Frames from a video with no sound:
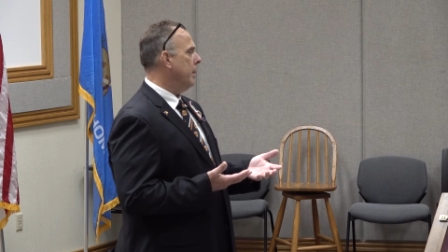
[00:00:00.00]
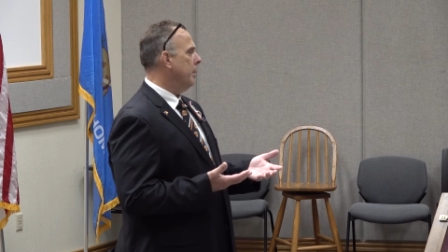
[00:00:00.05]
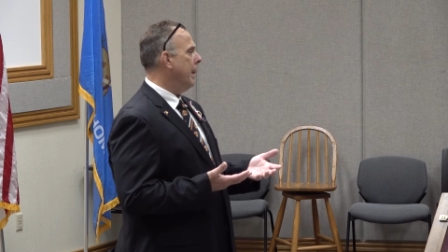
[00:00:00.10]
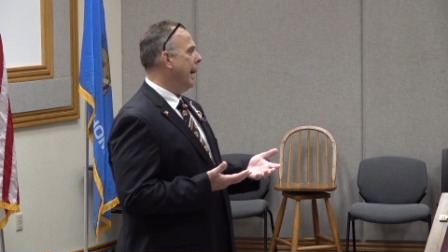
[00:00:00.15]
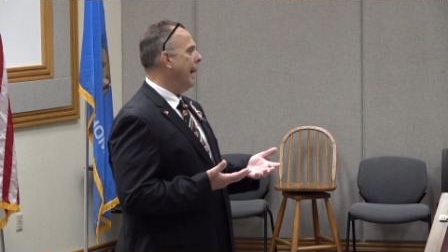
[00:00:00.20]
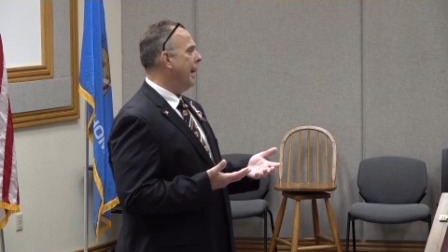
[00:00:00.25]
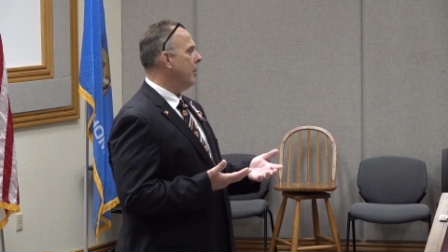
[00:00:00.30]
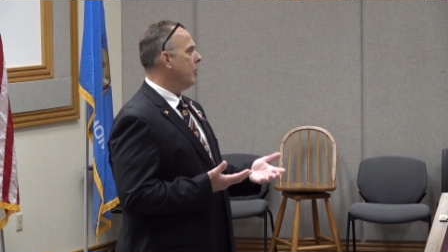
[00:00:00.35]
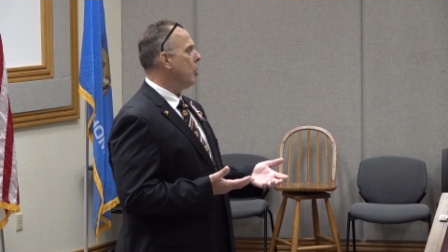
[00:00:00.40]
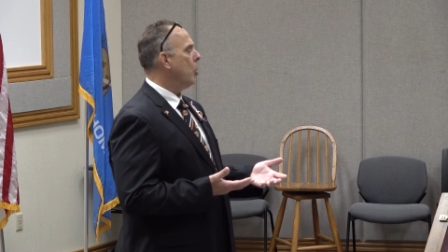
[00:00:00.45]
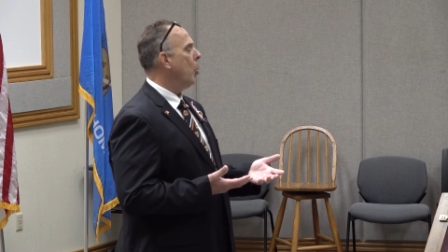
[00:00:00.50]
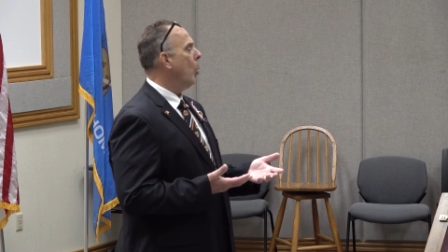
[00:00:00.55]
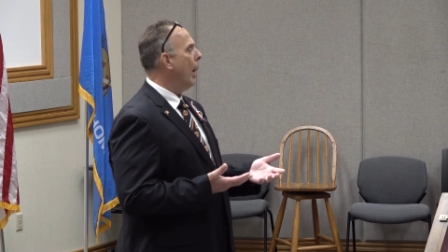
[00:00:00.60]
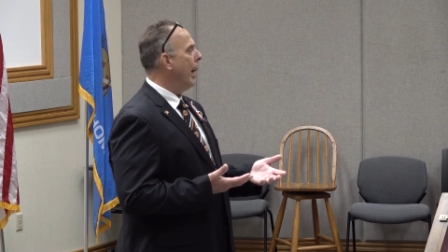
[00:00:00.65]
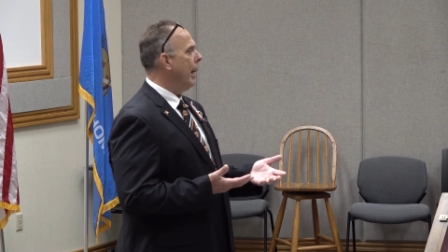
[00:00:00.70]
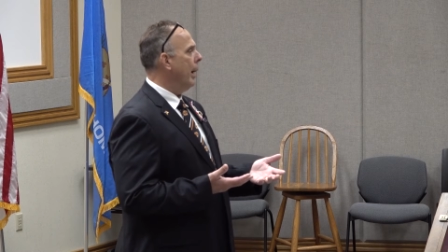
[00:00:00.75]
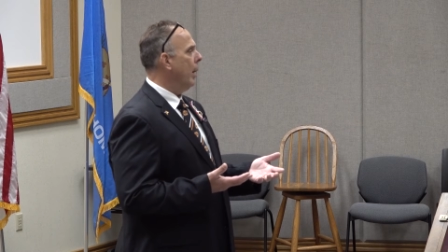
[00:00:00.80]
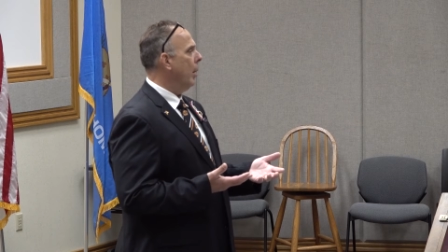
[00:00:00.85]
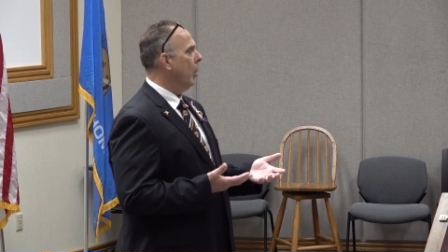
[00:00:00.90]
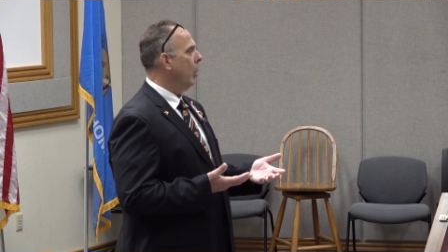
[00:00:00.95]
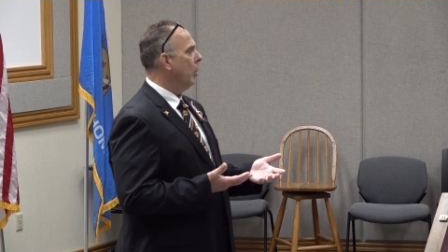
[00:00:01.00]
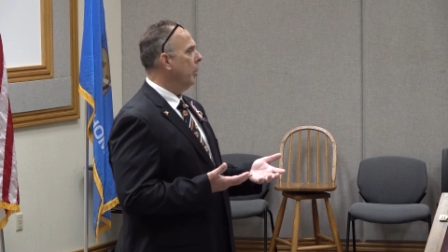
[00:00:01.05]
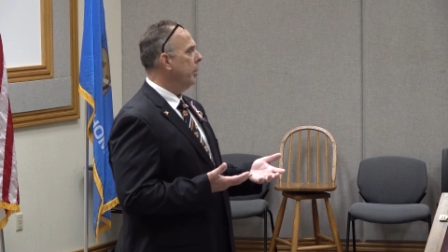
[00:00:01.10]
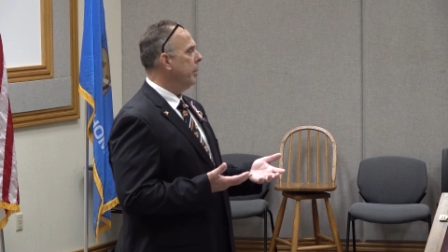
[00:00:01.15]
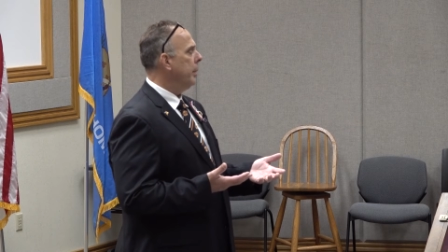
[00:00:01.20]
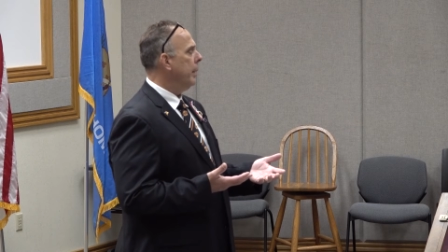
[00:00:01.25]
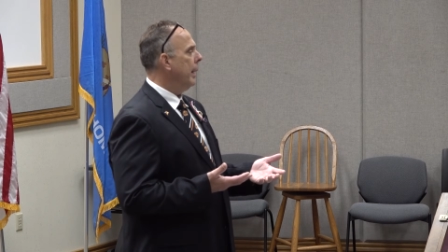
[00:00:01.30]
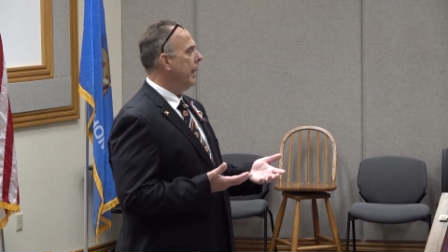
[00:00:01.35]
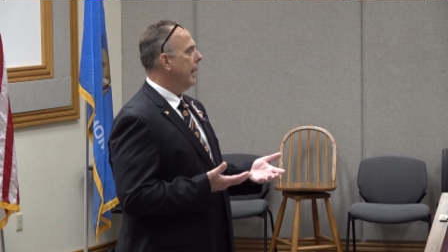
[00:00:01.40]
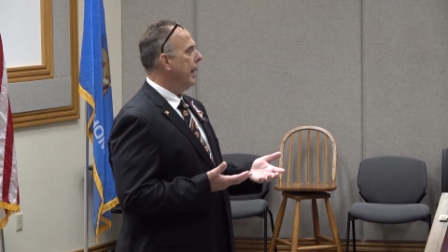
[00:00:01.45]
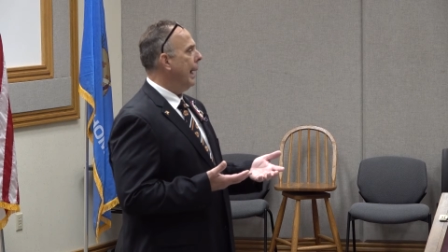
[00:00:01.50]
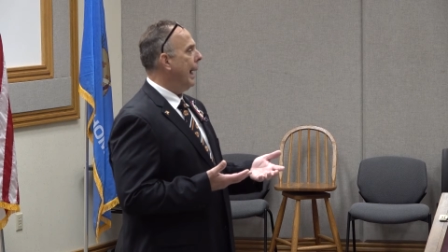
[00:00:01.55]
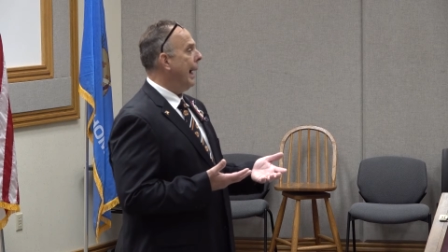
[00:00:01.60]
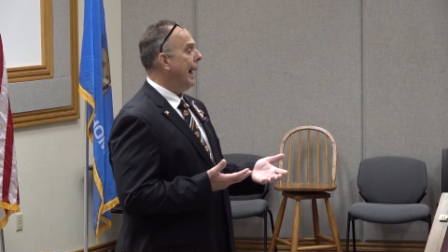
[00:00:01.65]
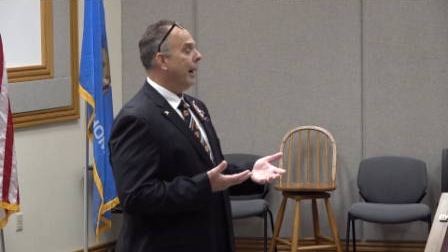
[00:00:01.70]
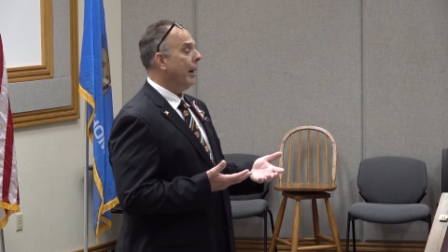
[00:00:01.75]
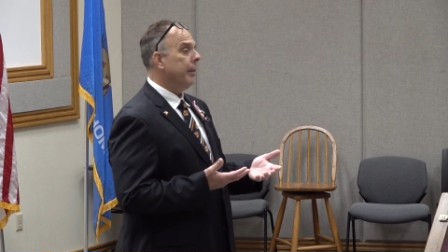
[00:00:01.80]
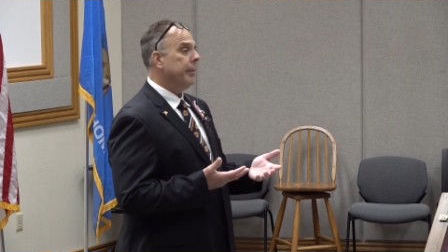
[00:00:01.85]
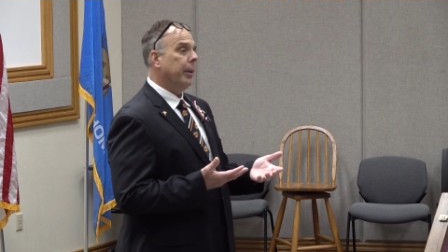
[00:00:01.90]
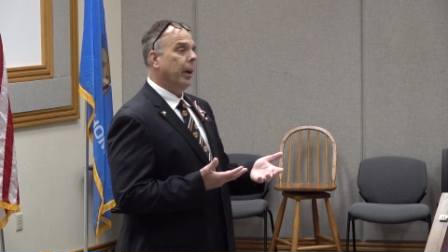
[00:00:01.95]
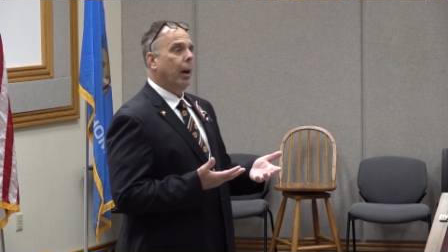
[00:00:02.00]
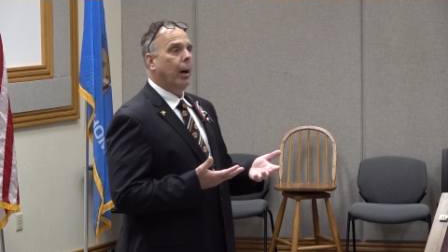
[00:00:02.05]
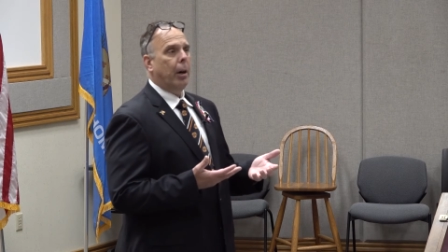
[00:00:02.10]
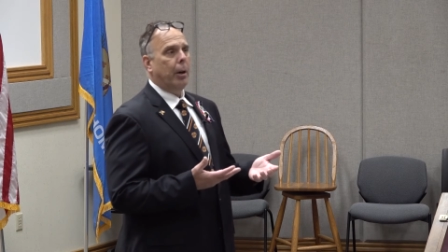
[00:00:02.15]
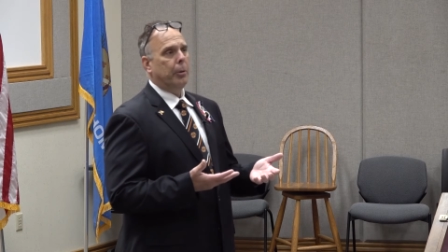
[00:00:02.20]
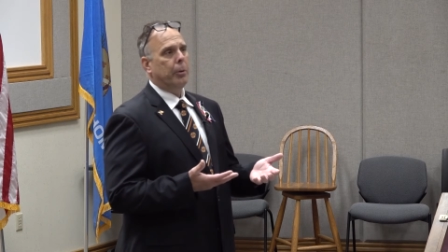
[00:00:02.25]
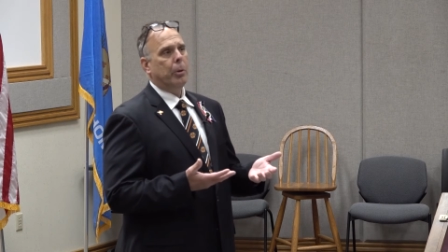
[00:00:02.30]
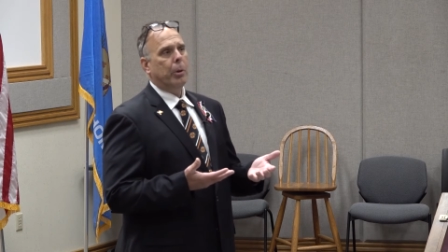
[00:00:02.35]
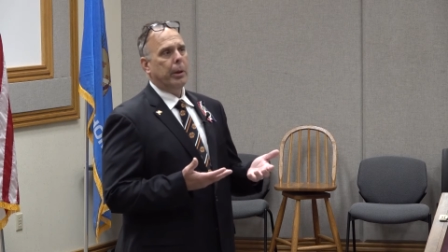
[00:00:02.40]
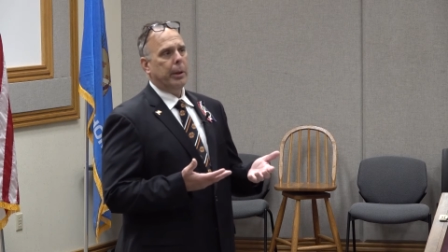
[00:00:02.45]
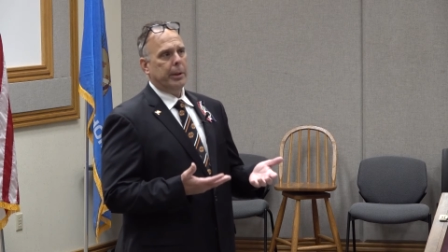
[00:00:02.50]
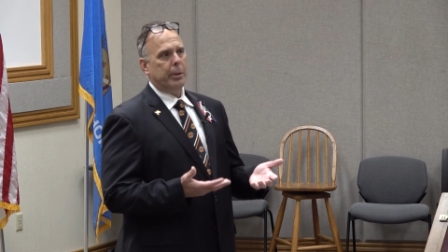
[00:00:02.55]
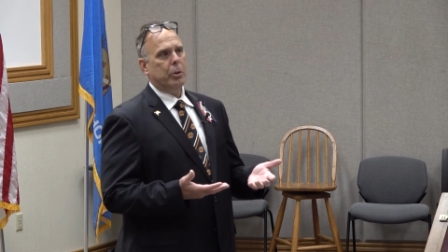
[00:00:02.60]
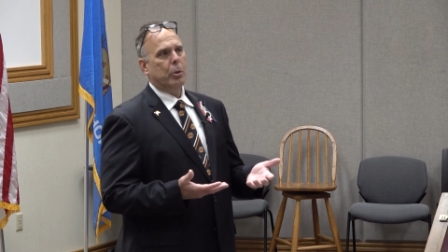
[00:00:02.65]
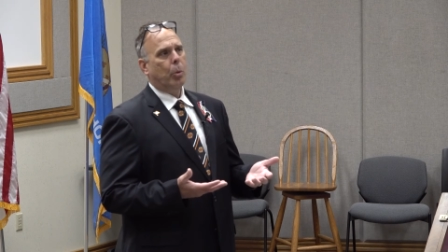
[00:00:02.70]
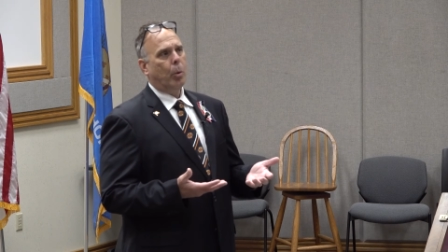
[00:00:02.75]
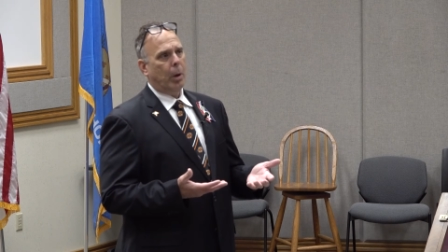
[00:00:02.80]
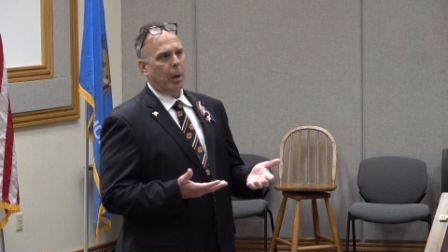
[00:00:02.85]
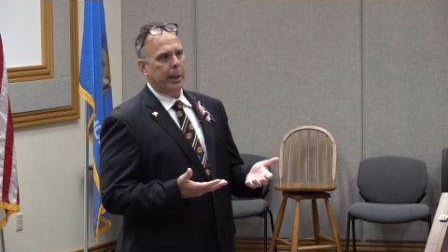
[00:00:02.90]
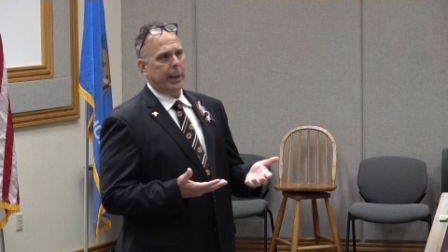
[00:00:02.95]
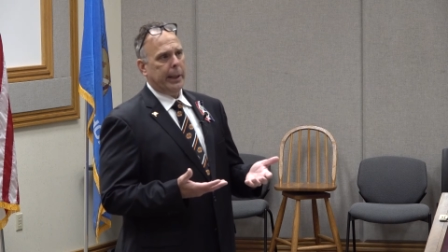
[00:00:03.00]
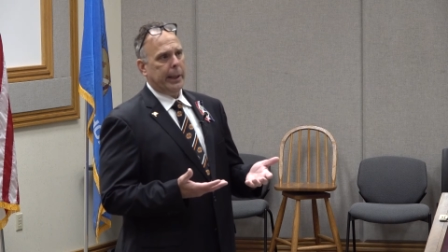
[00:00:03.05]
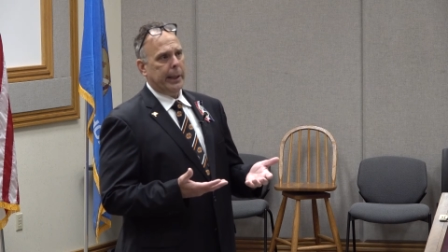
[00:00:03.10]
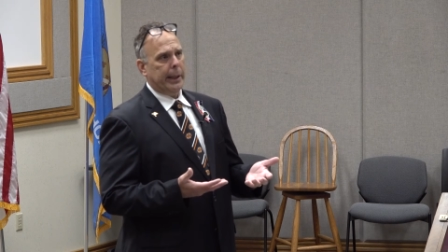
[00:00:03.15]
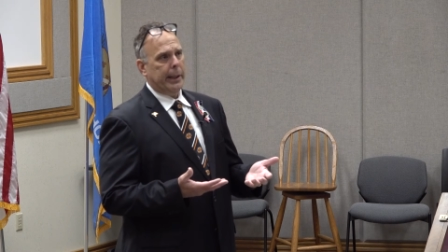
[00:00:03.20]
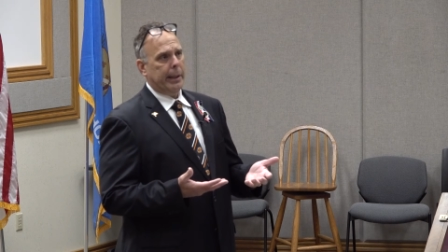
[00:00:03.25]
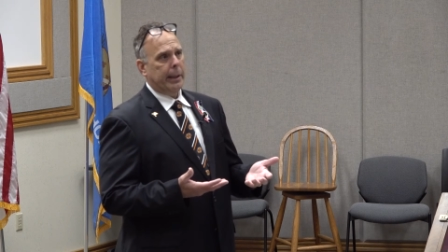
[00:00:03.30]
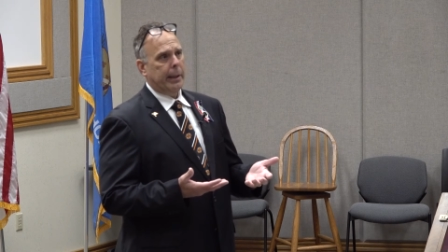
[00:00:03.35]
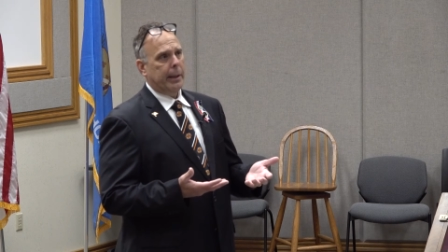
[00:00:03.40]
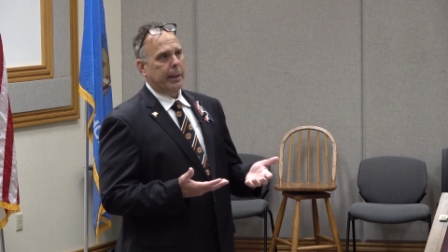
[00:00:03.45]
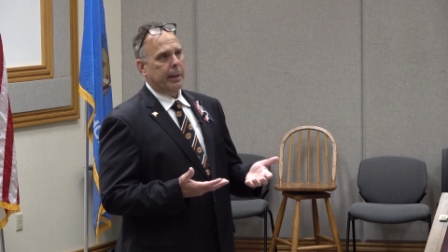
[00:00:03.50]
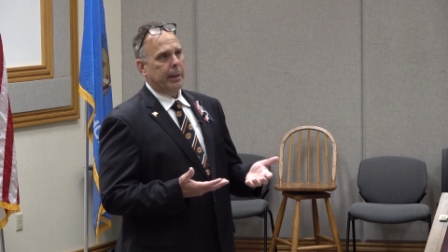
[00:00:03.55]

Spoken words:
about 12 out of the 120